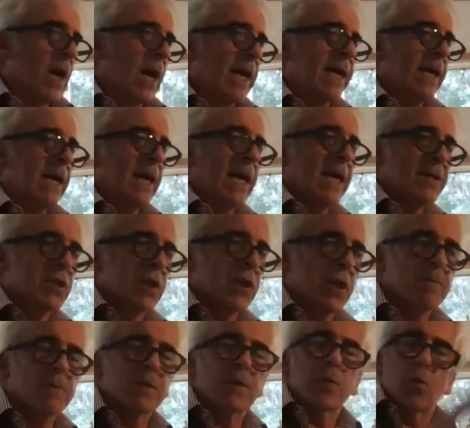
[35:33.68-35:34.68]
In
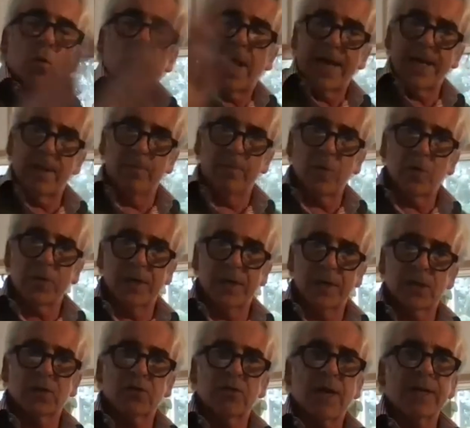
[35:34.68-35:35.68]
terms of the way the book is
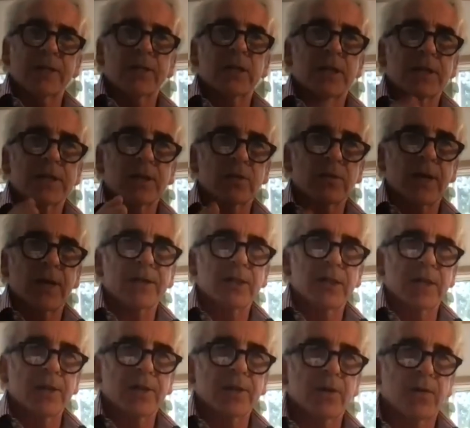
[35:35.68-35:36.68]
structured, it's
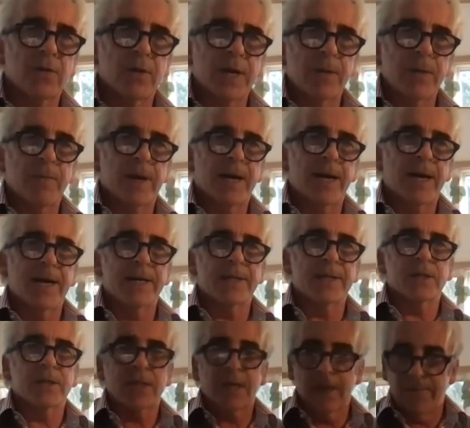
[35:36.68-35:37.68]
structured in three
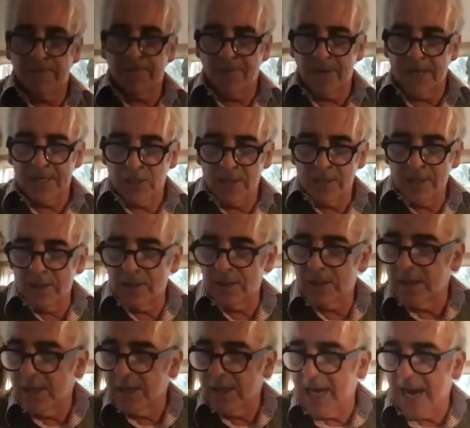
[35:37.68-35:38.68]
parts:
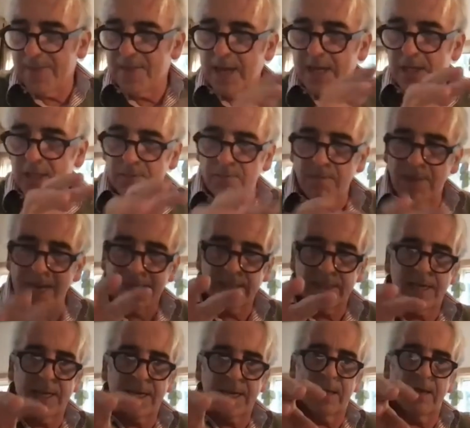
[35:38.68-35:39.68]
confessions, and then
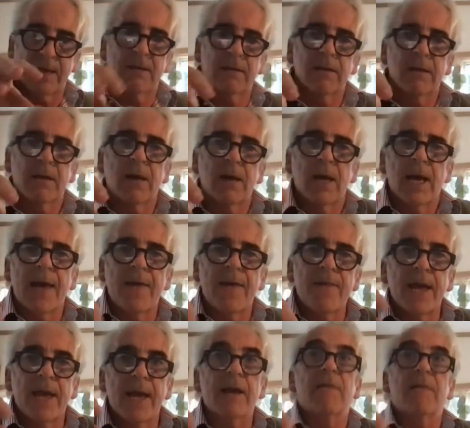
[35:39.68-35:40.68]
domestic, and
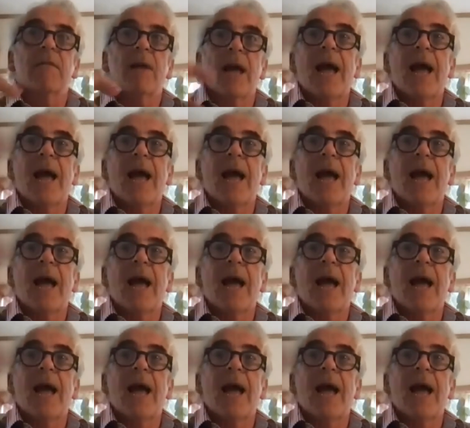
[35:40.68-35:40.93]
then